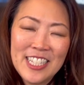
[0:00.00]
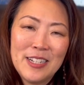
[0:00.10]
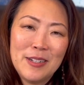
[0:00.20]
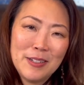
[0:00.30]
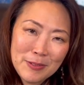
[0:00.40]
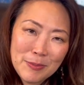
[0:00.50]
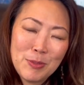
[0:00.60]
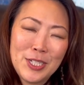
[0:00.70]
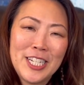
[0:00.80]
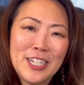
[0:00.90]
a
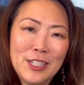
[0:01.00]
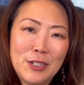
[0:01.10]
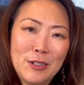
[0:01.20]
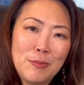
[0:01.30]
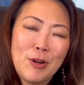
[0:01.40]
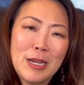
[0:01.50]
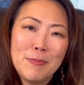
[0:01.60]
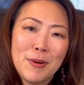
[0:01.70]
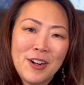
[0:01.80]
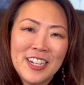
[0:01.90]
particular brain
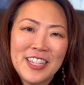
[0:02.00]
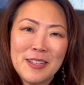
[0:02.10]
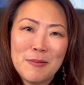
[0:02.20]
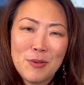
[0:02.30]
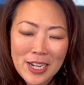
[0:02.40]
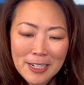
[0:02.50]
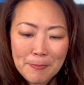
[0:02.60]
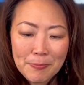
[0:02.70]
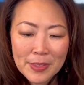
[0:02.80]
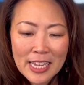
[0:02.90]
part in the brain,
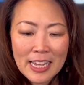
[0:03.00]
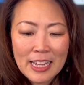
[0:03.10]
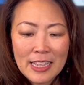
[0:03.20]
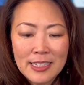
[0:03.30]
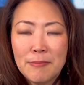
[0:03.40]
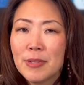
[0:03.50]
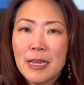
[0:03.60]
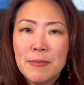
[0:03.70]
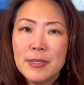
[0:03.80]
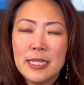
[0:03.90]

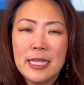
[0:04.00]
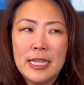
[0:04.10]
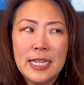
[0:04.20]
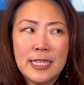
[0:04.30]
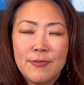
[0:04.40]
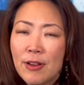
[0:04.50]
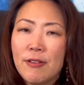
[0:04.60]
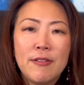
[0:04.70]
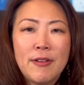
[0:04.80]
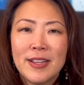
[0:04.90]
sometimes it's
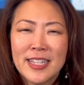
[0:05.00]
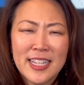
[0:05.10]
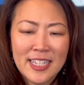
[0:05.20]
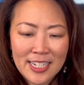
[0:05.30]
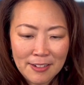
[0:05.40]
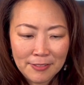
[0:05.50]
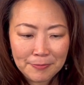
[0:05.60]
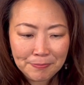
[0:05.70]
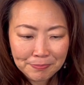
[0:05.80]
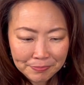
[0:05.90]
very, very sensitive.
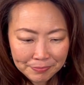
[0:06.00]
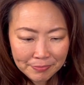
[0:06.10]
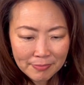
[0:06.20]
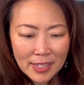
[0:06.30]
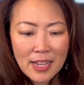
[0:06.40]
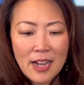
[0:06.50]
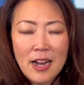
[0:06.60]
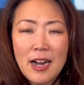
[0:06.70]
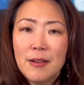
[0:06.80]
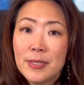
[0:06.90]

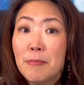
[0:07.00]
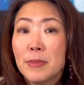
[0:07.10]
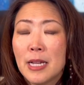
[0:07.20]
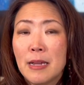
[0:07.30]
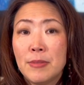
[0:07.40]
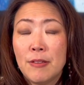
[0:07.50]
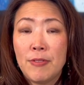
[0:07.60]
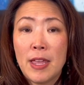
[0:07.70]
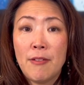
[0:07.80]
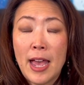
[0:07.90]
Sometimes if
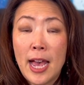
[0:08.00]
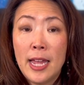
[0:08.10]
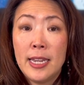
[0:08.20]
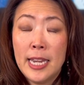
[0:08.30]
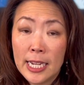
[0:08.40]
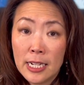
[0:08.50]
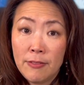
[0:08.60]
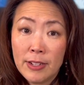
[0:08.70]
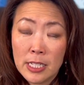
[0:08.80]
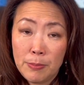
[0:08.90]
they've had negative
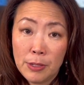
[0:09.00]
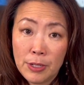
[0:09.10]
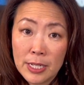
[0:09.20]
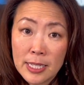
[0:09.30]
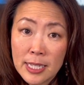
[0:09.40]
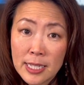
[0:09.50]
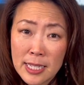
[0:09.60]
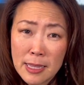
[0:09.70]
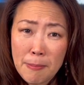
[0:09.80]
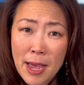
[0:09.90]
experiences in
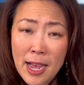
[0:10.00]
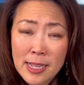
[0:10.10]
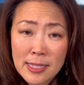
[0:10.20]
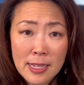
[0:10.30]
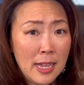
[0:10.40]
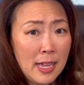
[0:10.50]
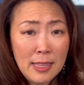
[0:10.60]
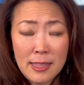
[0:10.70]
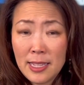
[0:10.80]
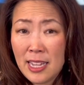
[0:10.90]
the past
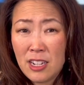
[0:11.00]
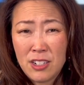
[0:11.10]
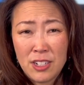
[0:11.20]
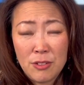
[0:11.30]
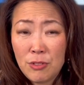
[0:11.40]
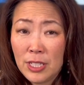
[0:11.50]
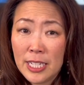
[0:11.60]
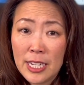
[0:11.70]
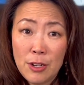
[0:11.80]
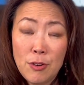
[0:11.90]
that they couldn't really
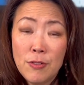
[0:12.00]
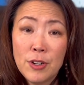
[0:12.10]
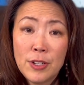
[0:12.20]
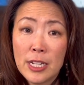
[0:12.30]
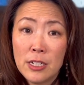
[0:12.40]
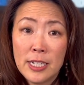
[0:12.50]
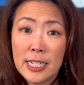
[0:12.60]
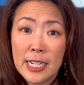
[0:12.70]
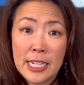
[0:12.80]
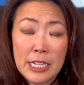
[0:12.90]
get over, they couldn't
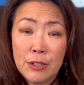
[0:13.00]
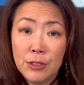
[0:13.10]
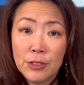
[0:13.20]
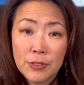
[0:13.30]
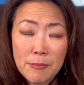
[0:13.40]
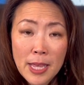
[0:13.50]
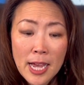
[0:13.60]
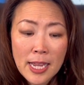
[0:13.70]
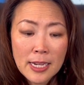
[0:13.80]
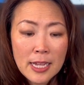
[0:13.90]
get healed from that.